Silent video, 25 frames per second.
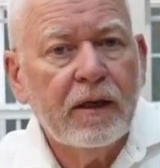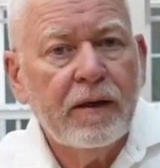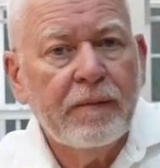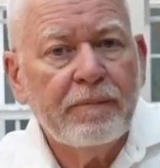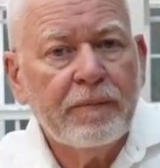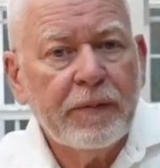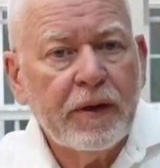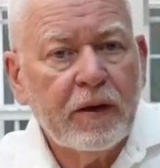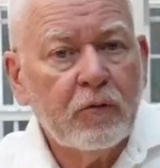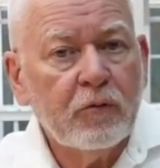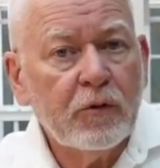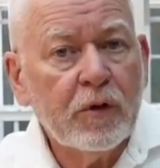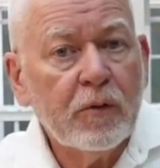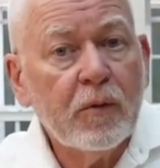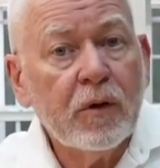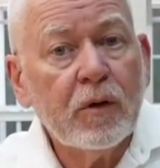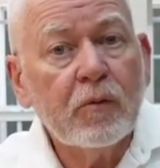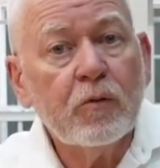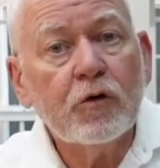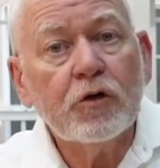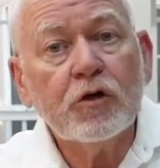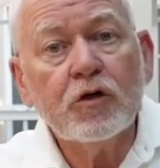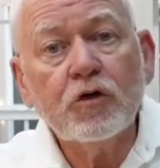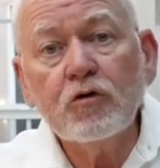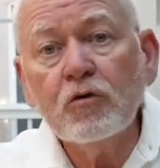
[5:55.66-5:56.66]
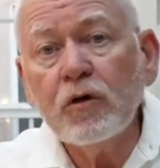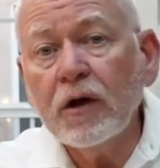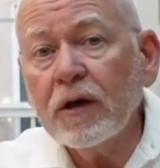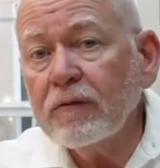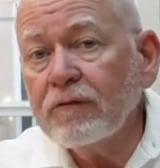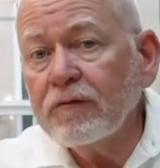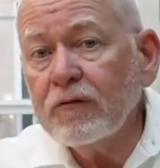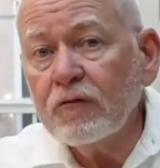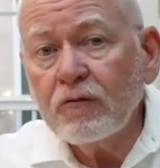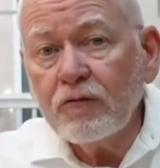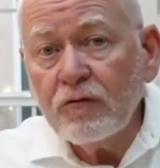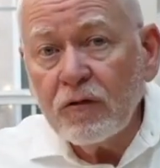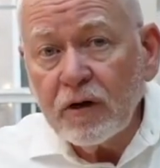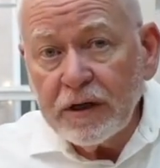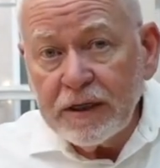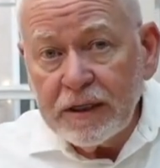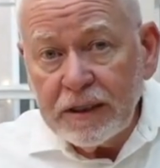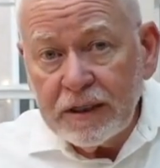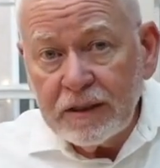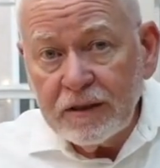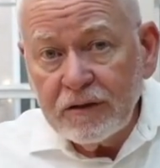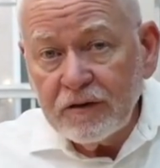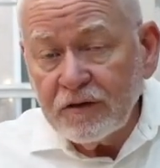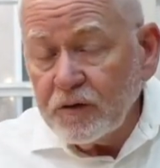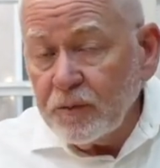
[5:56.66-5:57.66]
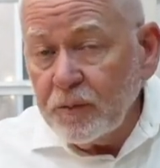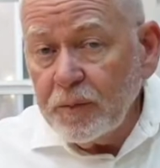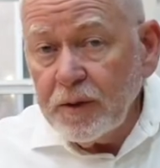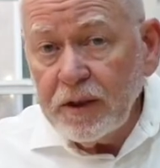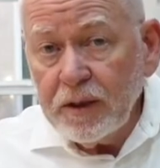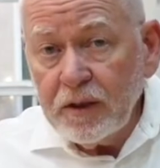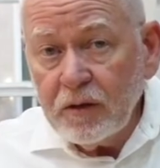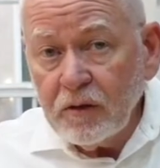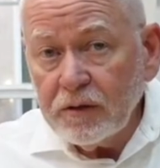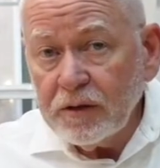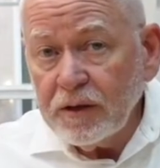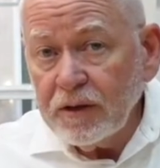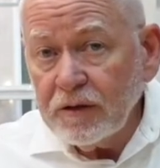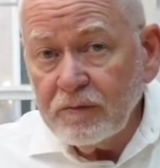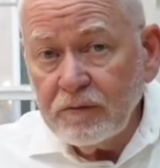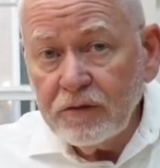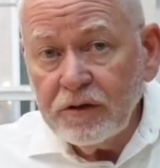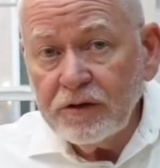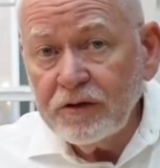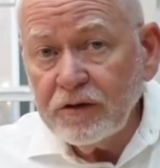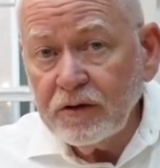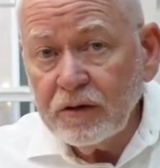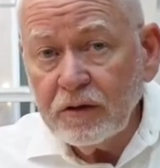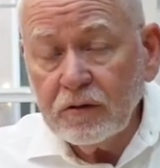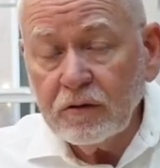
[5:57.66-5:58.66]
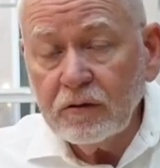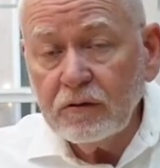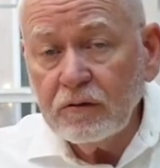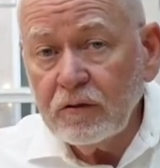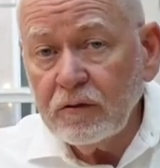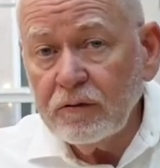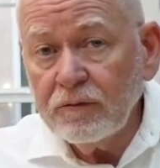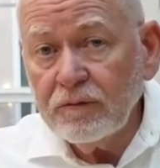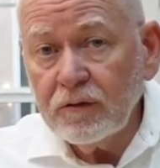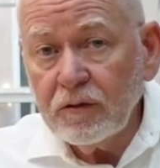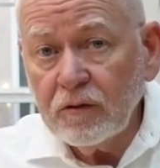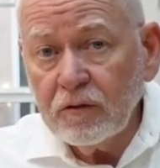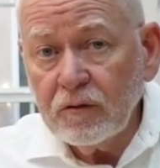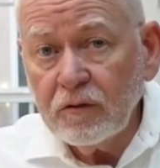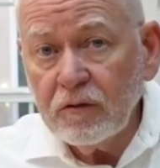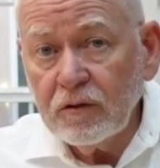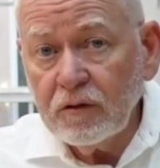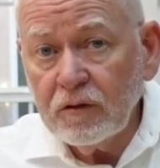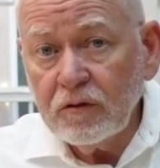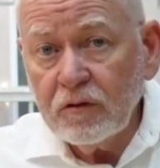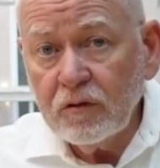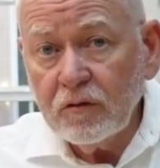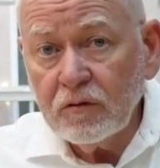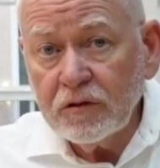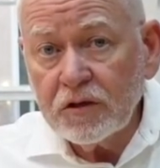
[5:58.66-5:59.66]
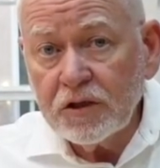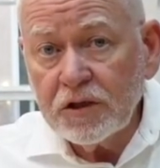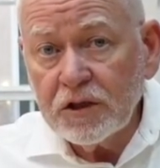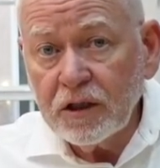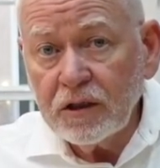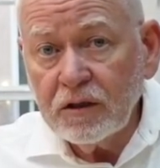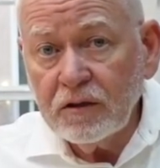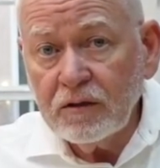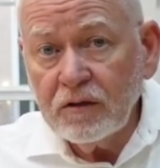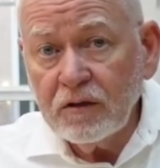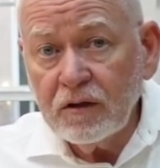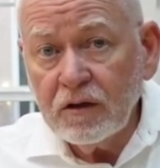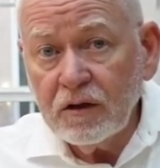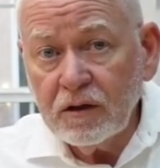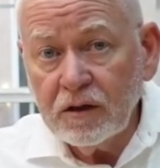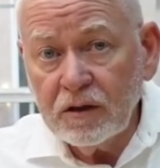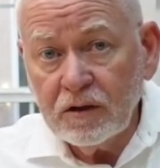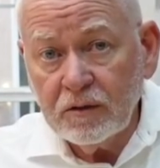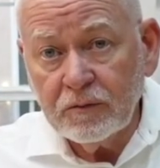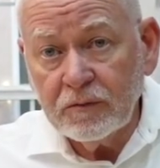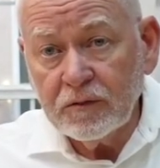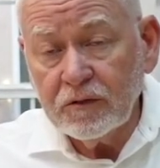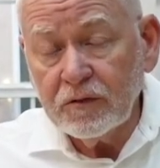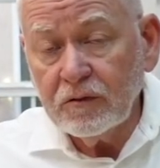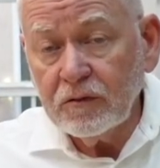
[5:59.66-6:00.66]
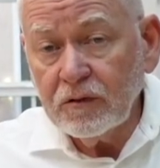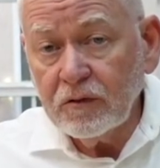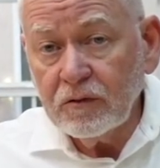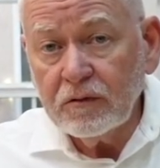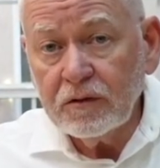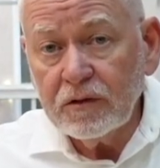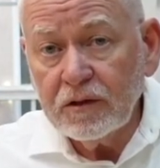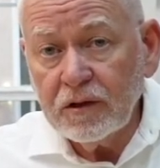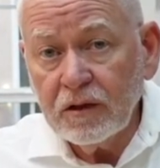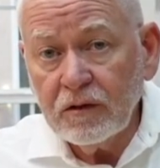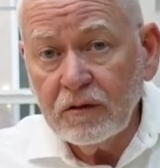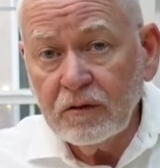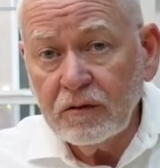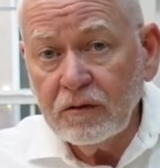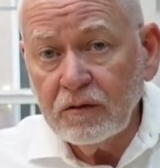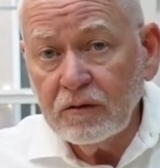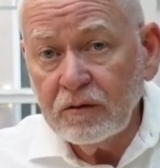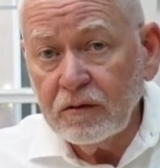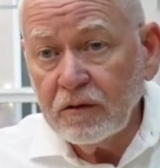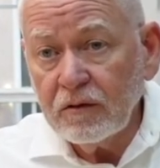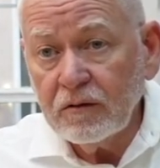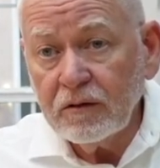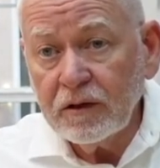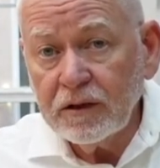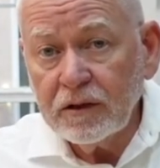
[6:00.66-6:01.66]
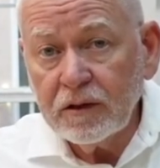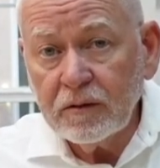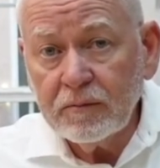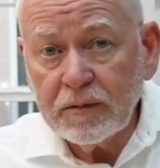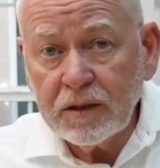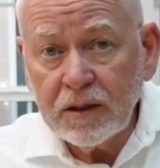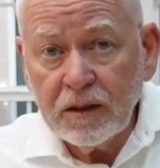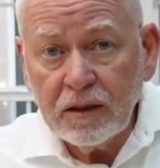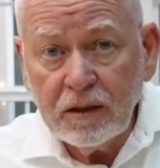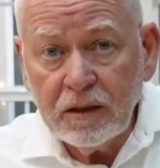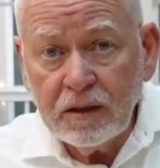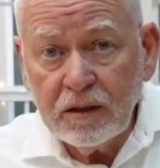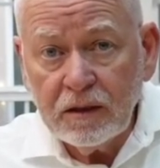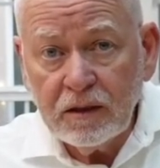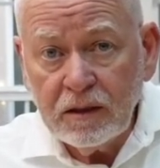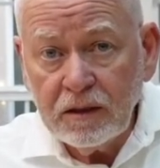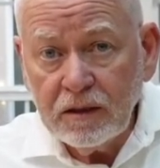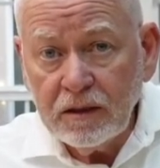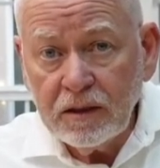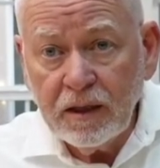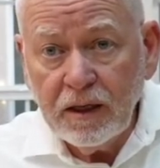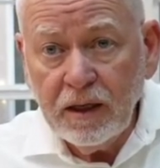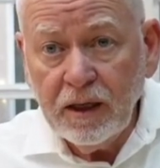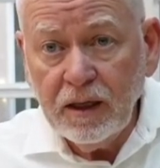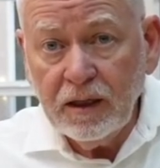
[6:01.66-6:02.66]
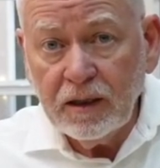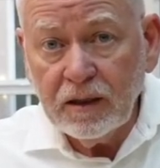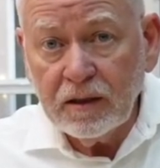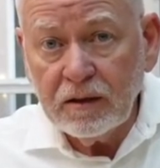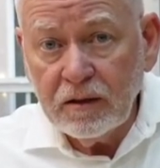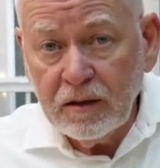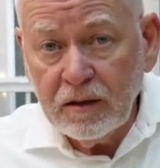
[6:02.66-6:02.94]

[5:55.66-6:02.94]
And remember, you have the right to speak on every single of those agenda items, so don't let them tell you you can't.